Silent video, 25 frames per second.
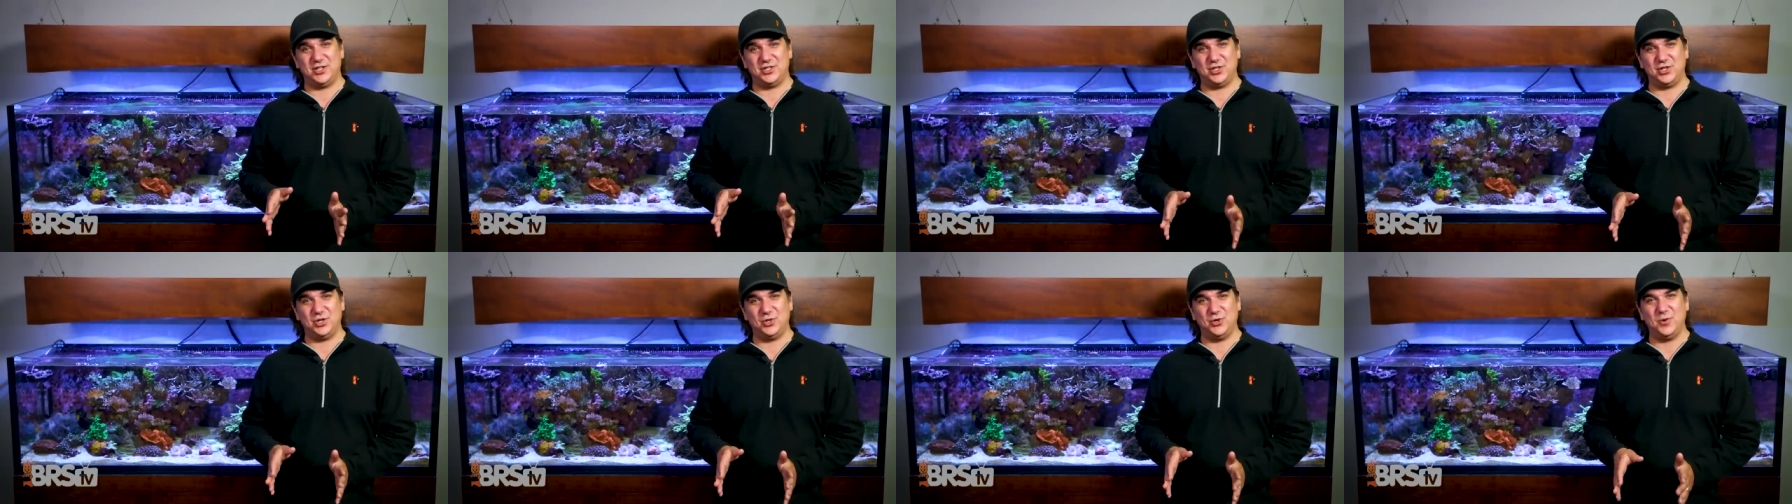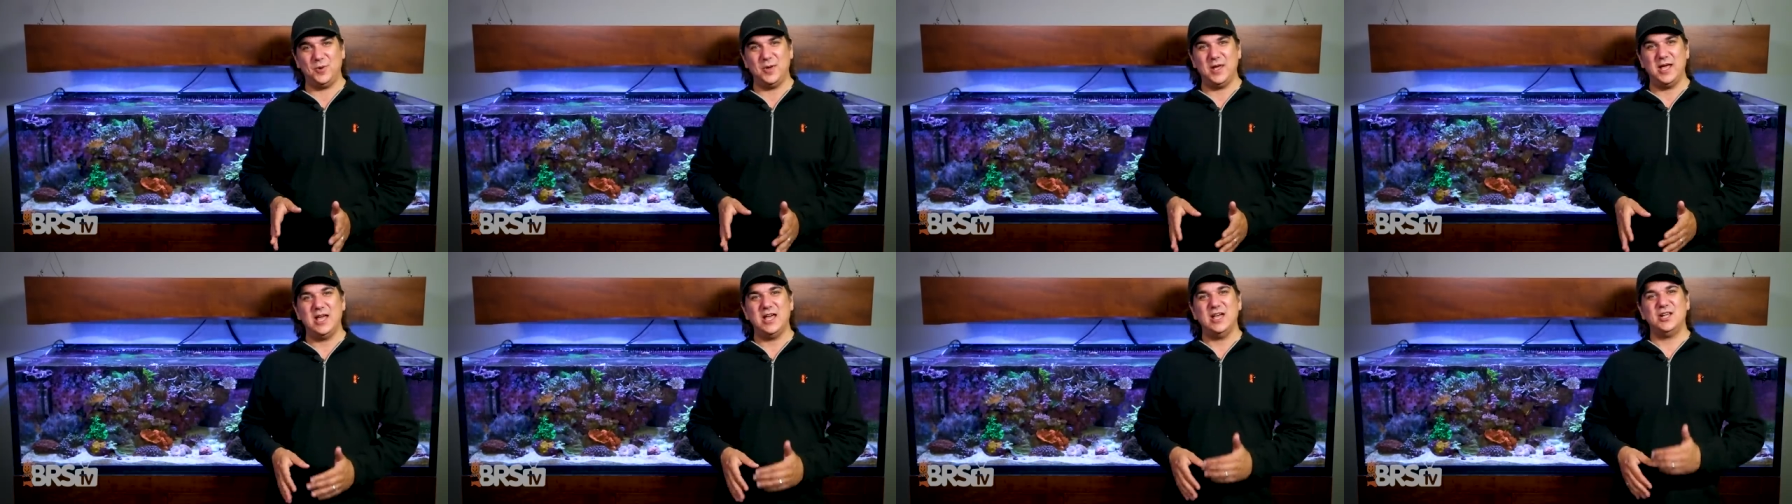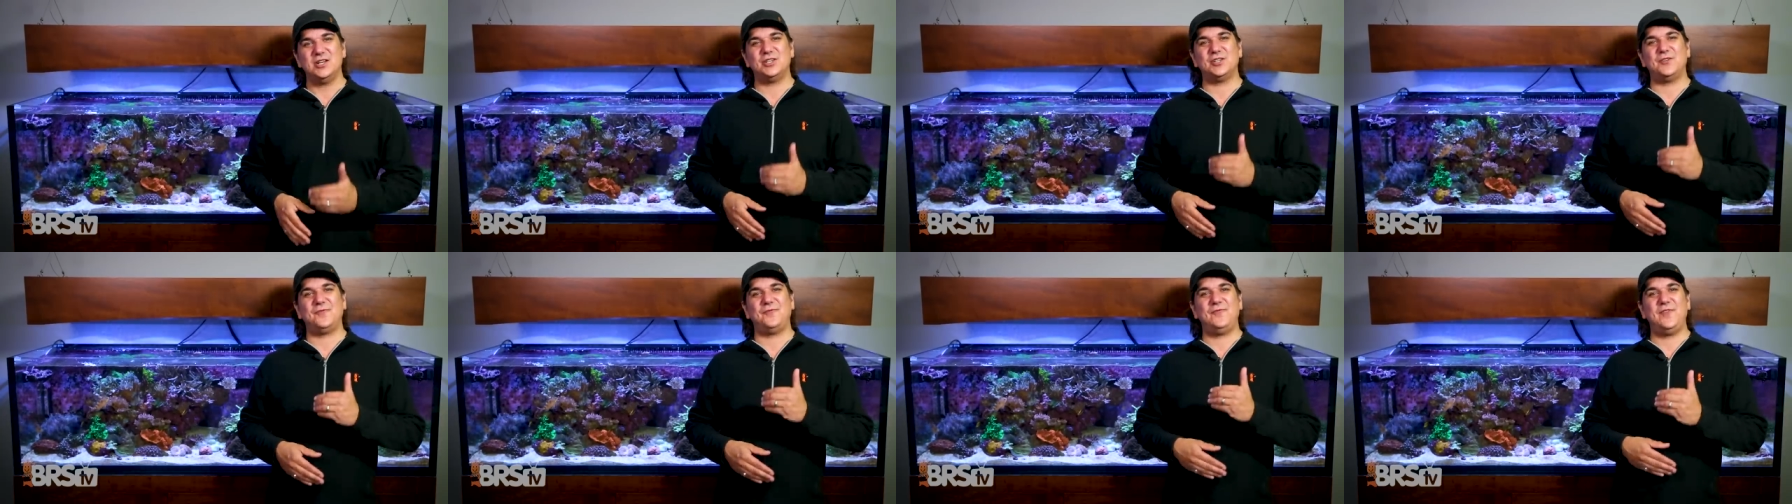issue.
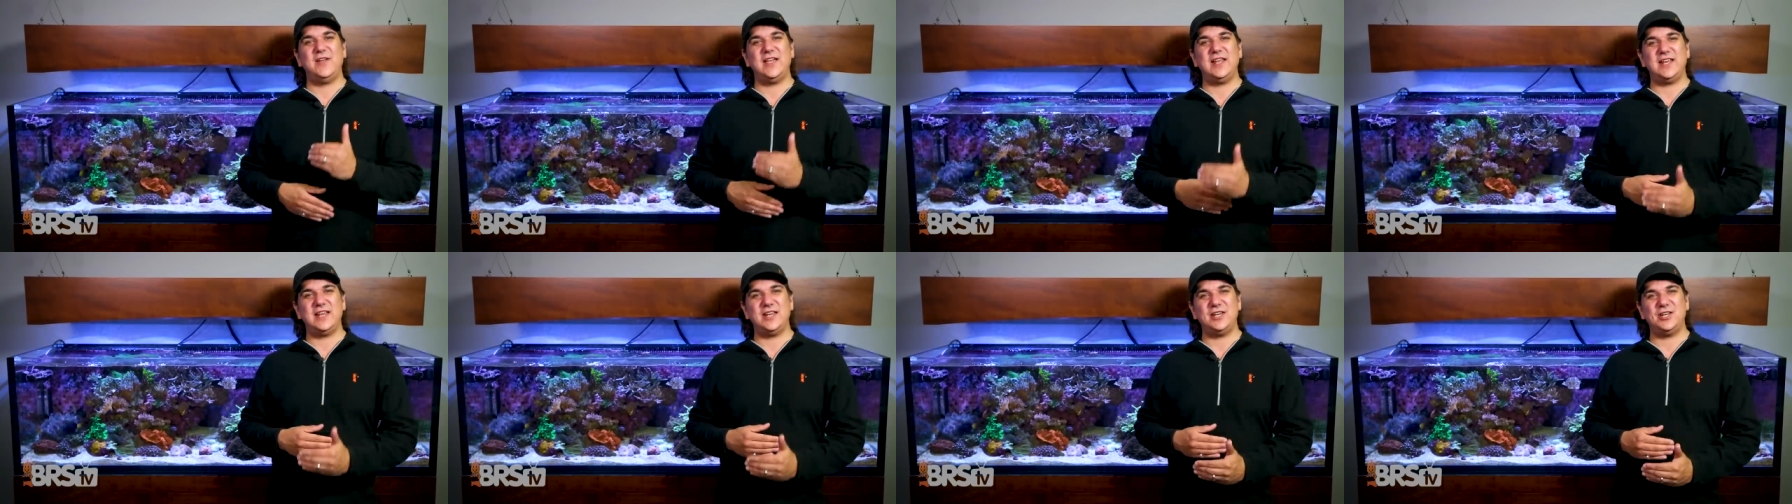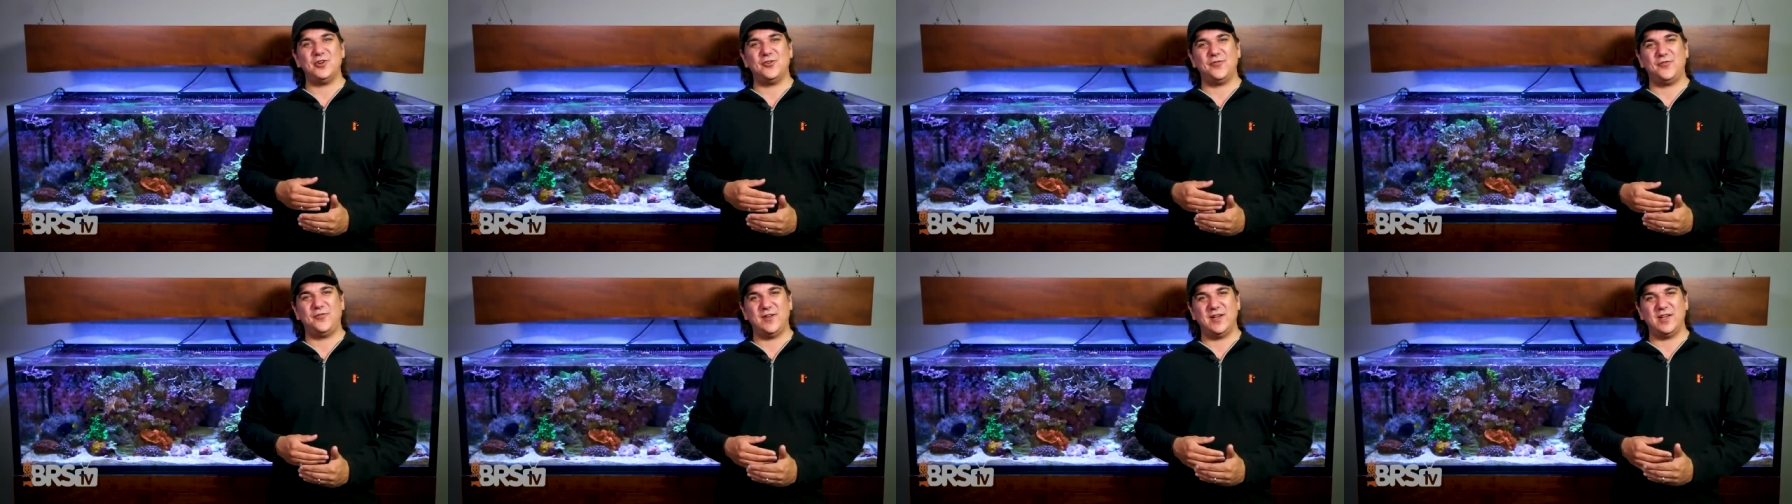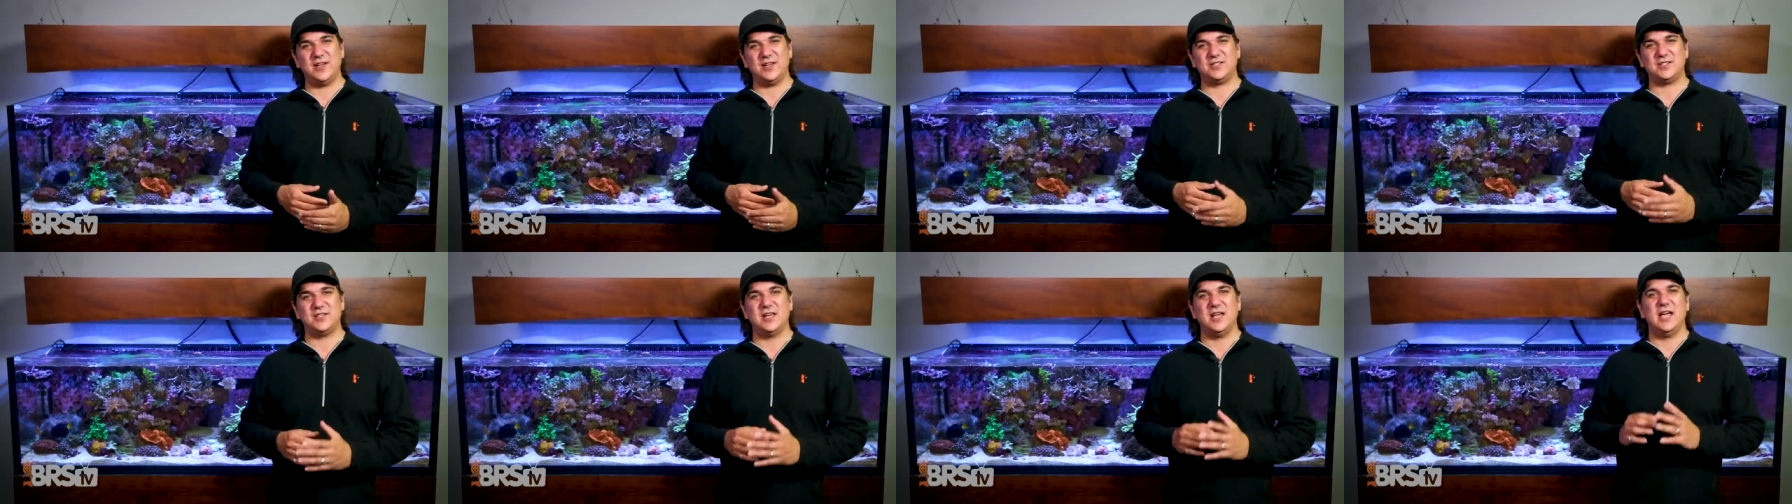Just feeding your
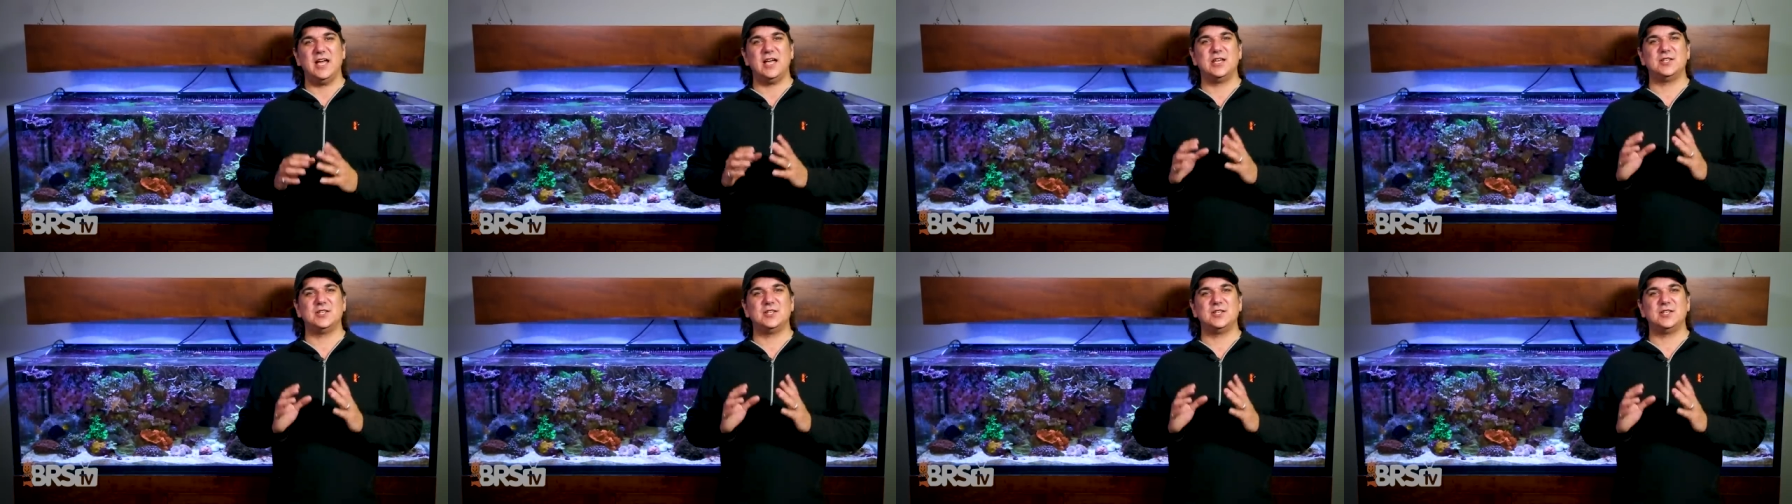fish